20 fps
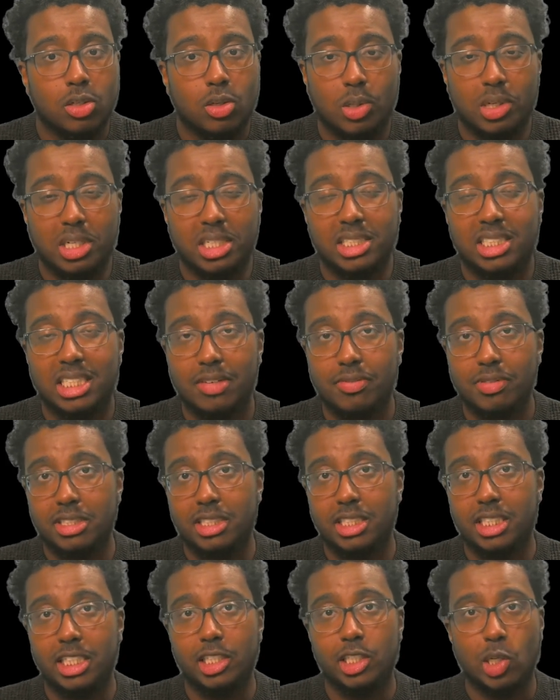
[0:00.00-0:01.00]
a
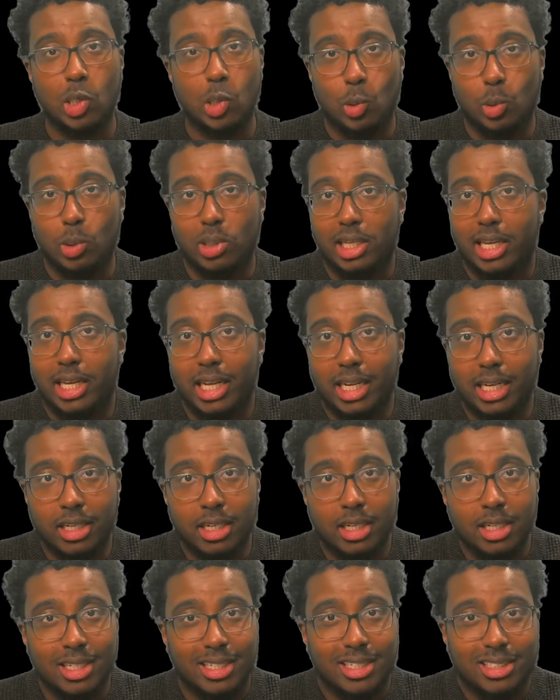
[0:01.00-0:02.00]
17-year-old kid
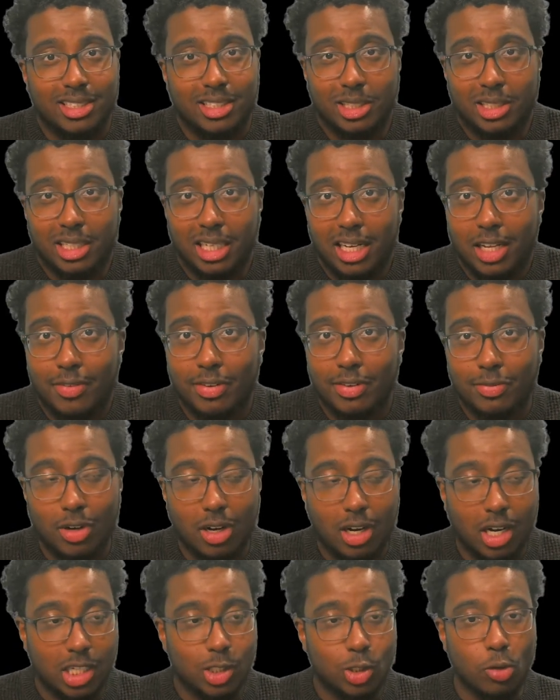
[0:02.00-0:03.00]
to deliver for
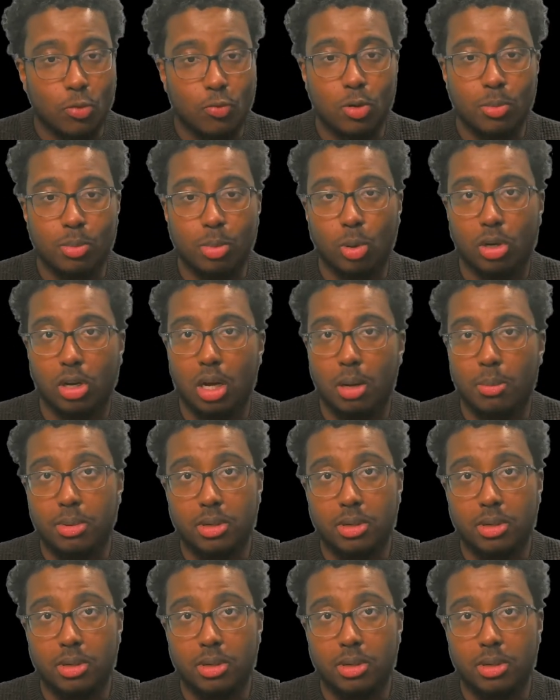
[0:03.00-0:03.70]
Arsenal Football Club.